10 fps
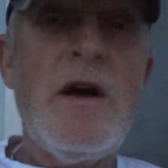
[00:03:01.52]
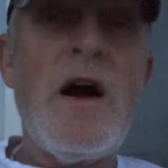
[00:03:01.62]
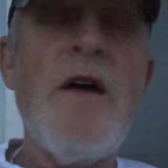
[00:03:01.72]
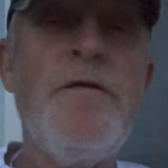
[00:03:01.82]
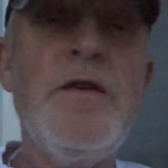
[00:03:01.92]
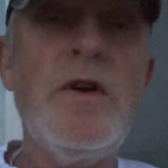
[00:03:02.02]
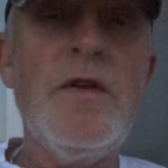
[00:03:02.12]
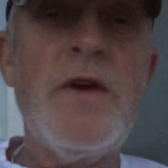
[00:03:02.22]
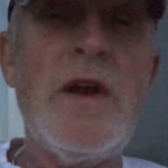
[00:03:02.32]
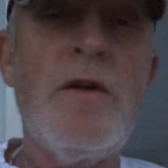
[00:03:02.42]
I feel
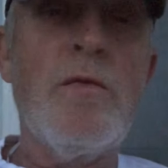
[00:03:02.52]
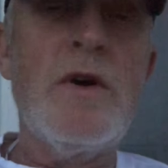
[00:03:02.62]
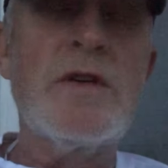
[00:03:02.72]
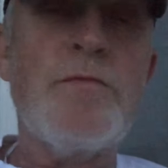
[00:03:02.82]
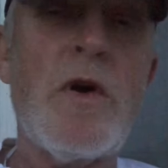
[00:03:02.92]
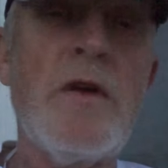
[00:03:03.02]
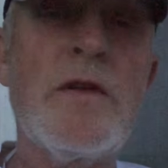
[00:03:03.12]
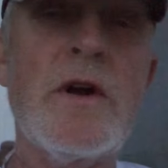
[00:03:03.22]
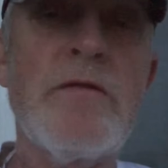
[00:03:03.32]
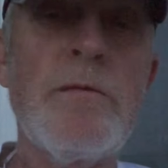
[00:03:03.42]
that it was part of the
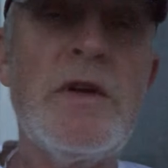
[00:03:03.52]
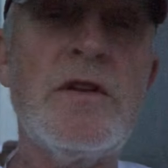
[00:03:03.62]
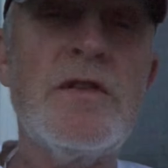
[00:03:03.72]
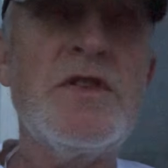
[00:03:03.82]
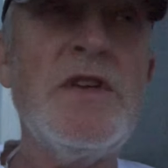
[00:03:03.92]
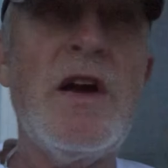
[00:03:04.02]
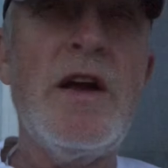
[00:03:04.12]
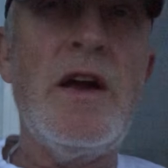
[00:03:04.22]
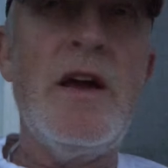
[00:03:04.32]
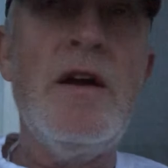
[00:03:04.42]
government, the
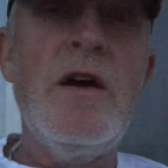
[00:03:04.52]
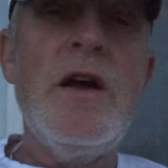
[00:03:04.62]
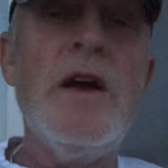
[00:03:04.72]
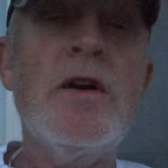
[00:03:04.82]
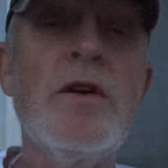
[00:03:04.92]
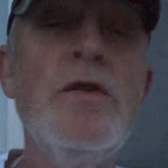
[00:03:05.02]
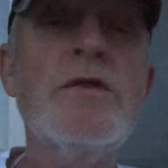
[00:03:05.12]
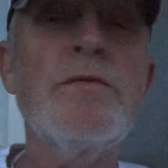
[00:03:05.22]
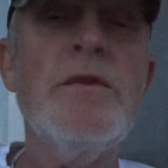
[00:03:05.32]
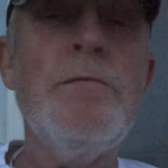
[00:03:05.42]
CIA, in
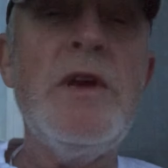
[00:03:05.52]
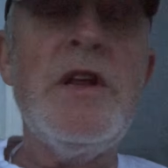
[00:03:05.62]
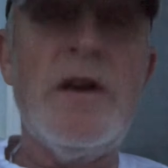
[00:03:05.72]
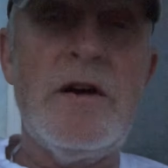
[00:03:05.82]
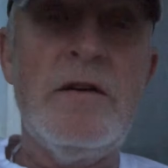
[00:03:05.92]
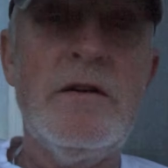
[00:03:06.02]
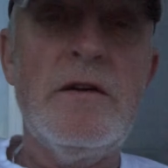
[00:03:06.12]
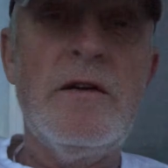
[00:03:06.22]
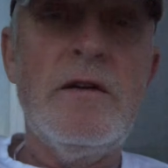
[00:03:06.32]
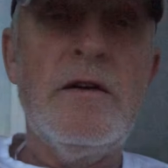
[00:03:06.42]
cahoots with the media,
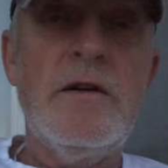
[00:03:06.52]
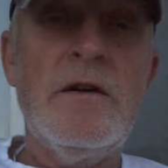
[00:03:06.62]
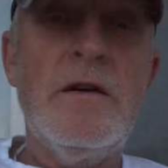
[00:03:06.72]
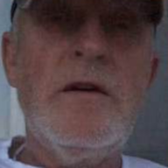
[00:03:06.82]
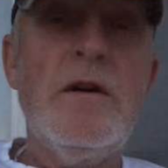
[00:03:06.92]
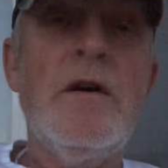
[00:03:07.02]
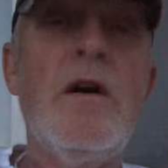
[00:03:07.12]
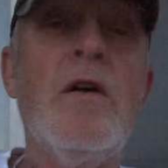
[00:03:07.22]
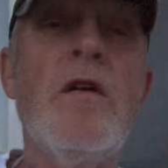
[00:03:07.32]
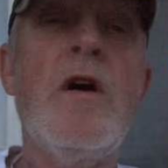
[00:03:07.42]

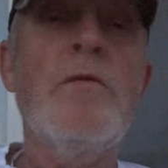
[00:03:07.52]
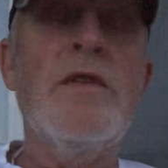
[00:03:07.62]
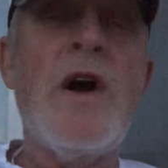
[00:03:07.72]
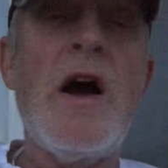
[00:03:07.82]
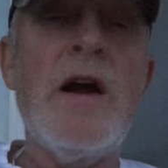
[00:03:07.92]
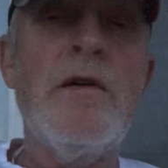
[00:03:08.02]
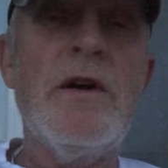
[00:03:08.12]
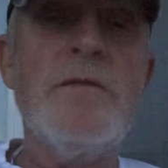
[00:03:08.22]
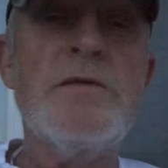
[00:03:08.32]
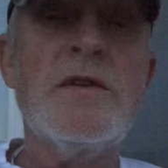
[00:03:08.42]
along with
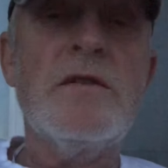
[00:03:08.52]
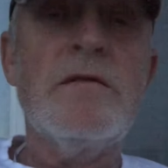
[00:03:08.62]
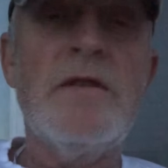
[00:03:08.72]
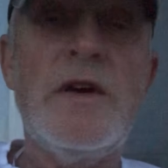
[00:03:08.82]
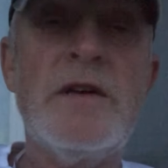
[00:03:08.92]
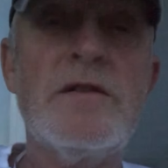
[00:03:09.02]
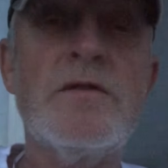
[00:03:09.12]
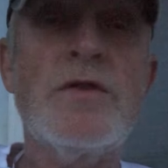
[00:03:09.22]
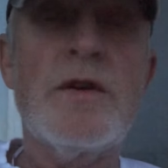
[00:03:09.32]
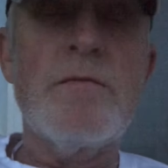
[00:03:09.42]
higher-ups, that
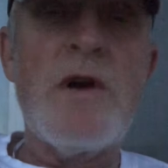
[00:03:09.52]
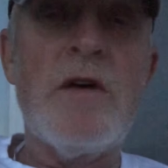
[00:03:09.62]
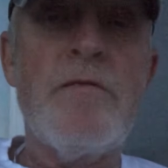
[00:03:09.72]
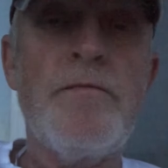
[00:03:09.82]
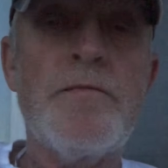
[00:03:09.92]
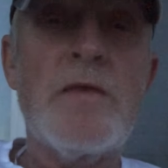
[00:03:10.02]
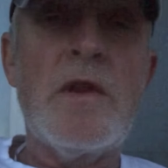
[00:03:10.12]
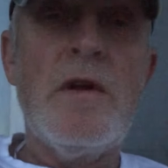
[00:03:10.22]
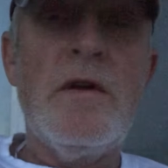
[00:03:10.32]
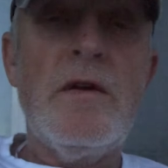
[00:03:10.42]
took him out.
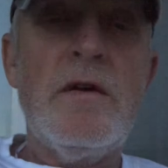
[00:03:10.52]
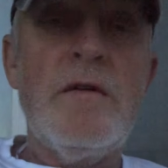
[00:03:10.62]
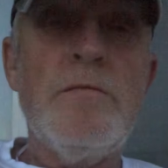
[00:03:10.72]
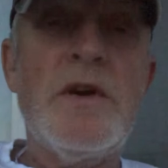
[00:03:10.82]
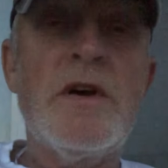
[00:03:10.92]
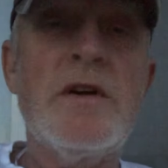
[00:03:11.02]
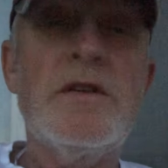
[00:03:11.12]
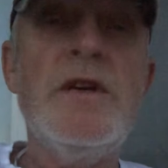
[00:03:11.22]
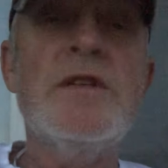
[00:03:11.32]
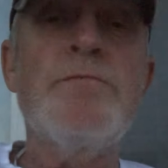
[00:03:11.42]
Because
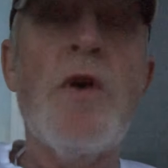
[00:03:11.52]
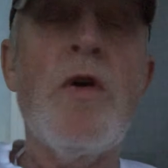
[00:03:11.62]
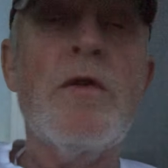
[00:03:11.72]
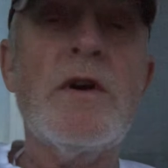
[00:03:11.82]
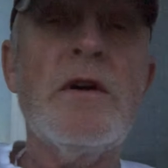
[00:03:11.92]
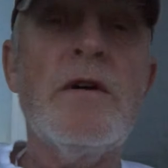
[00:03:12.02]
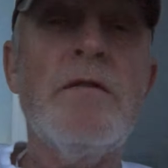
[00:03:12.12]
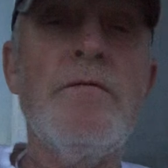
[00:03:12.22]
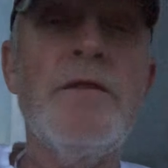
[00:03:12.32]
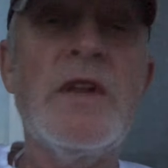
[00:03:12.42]
he spoke
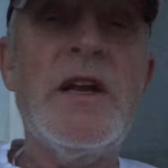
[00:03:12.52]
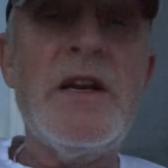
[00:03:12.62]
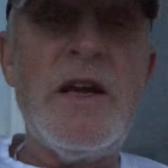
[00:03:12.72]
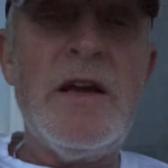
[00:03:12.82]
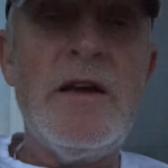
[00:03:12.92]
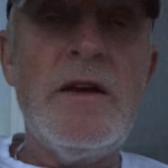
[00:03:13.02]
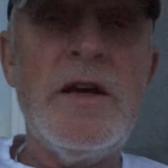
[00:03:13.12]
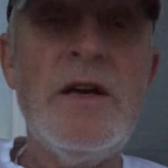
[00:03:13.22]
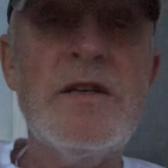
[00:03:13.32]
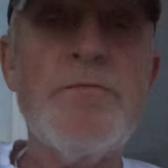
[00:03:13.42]
validity.
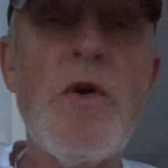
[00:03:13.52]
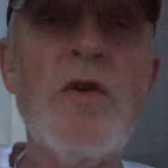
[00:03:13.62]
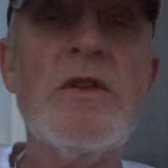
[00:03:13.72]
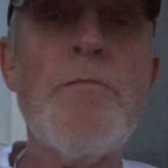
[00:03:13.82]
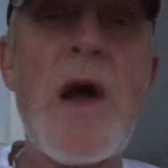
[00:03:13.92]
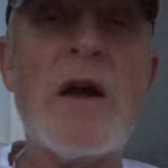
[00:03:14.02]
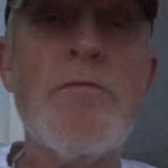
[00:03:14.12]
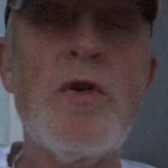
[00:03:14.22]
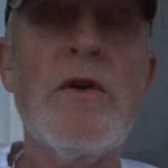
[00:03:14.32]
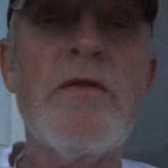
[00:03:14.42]
He spoke the
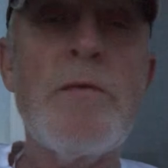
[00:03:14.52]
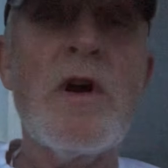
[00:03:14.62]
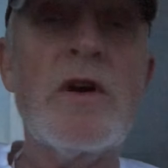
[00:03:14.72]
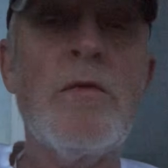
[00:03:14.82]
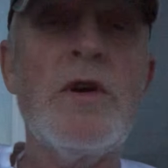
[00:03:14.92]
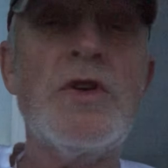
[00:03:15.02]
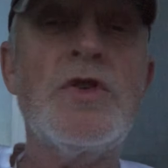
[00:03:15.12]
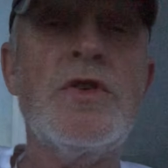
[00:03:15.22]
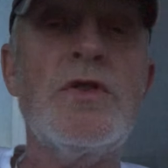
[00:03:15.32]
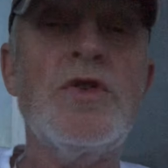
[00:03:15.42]
backbone of America, what it
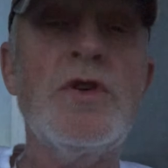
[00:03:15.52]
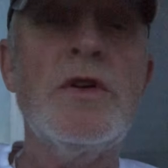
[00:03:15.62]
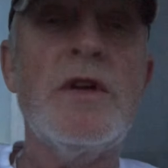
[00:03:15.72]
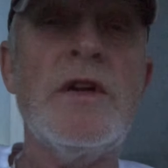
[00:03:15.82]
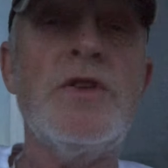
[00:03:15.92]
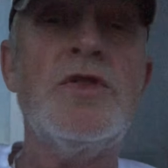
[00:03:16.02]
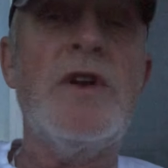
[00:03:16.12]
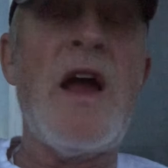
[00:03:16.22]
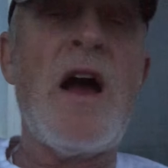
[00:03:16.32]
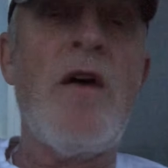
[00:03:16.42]
should and should
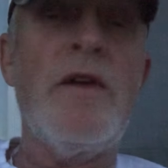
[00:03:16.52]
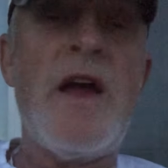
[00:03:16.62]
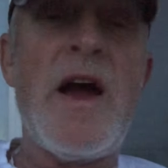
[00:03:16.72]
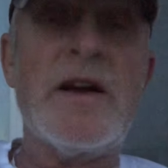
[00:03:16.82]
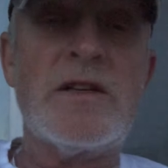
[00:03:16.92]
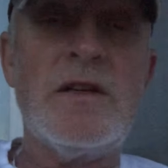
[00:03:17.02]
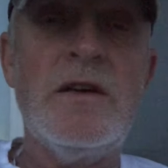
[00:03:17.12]
how and act.